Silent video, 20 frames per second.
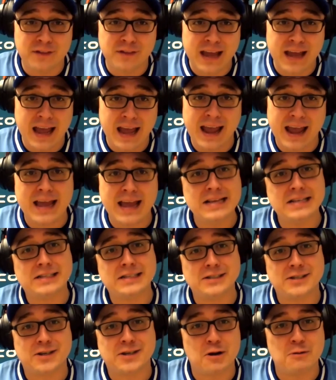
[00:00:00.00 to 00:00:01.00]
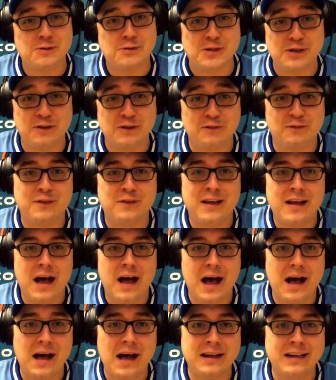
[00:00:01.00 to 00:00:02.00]
of the A's in terms of
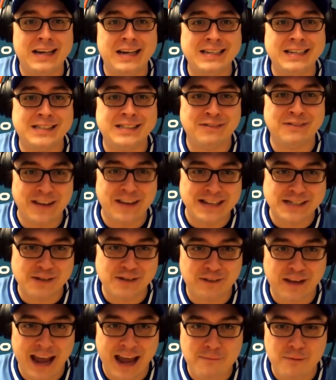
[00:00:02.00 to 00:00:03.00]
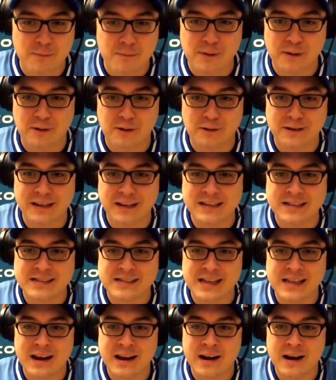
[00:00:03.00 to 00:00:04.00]
uh, defensive
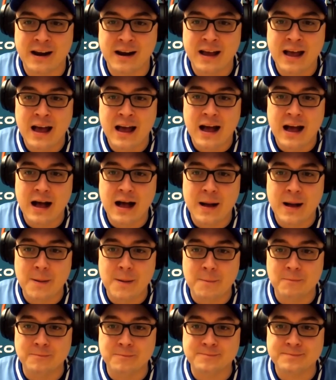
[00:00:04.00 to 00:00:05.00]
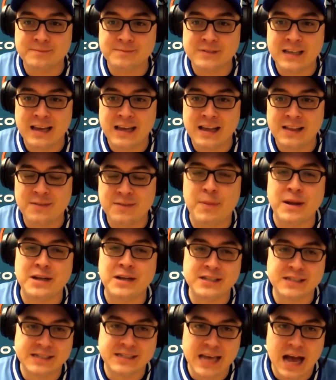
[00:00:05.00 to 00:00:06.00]
capabilities there. Um,
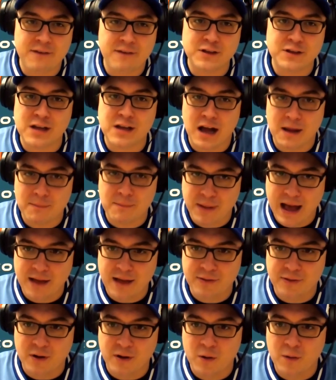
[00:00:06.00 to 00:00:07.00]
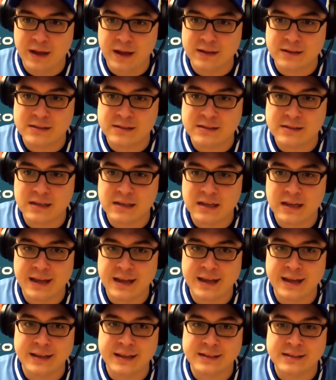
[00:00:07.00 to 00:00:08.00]
pitching staff is not bad though. It's
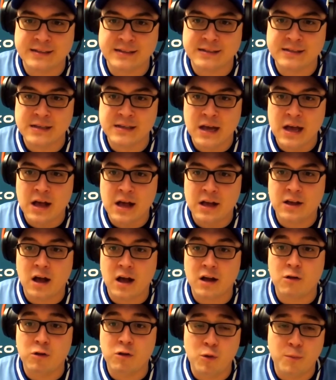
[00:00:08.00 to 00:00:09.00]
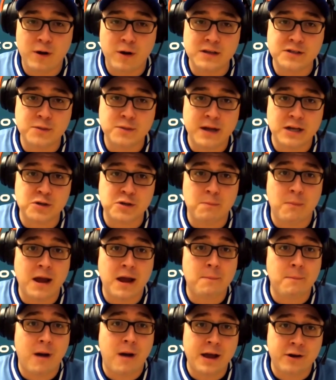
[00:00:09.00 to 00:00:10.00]
it's Got Kluber, as you mentioned.
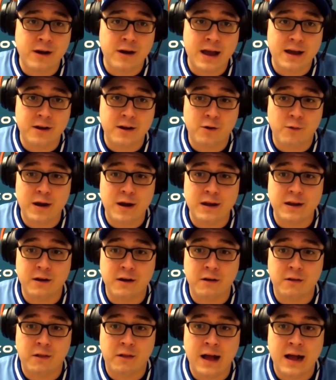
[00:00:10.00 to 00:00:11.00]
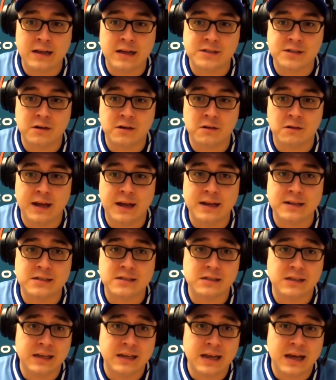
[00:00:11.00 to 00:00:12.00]
Mike Minor had a great year last year.
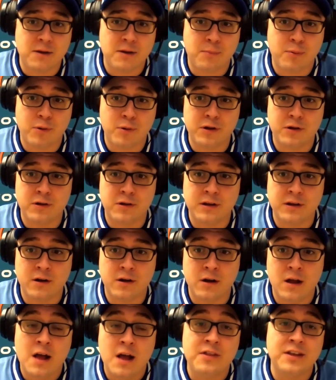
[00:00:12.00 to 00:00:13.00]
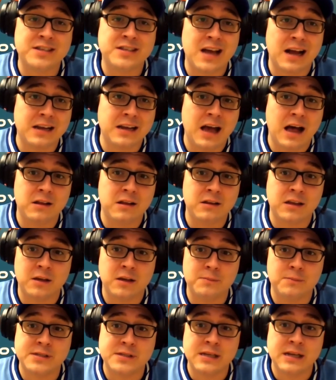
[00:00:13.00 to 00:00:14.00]
Lance Lynn had a pretty good year. They signed Kyle
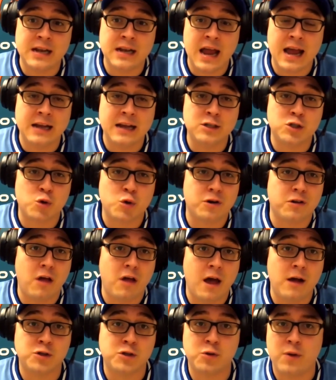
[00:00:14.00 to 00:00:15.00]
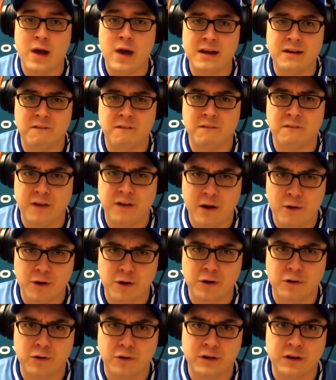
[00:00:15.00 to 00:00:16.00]
Gibson and Jordan Lyles, who had a
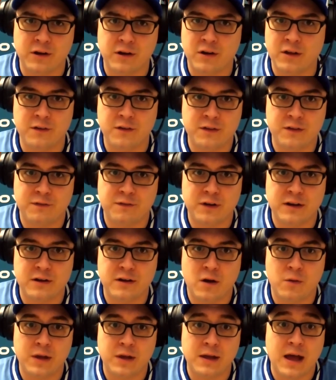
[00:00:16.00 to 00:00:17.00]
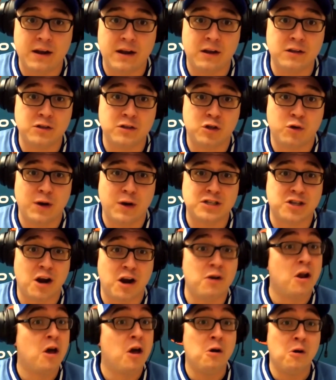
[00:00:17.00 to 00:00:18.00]
very good year. If you didn't know, he had a great
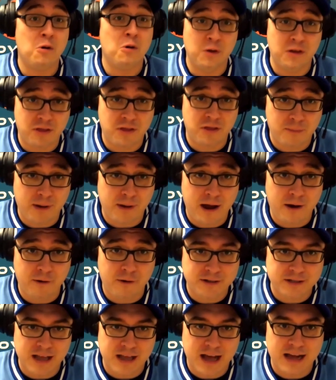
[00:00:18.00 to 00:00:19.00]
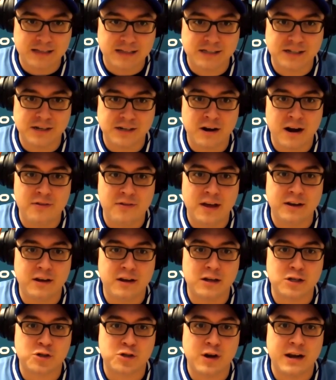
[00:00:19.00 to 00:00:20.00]
start, with the Pirates last year and then
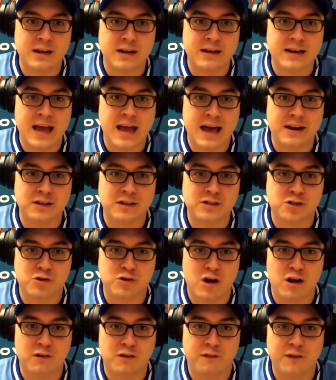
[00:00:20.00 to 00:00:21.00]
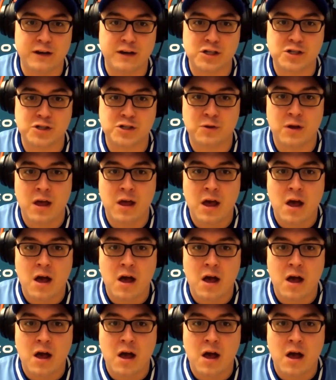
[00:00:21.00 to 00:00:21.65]
got traded and had a strong finish.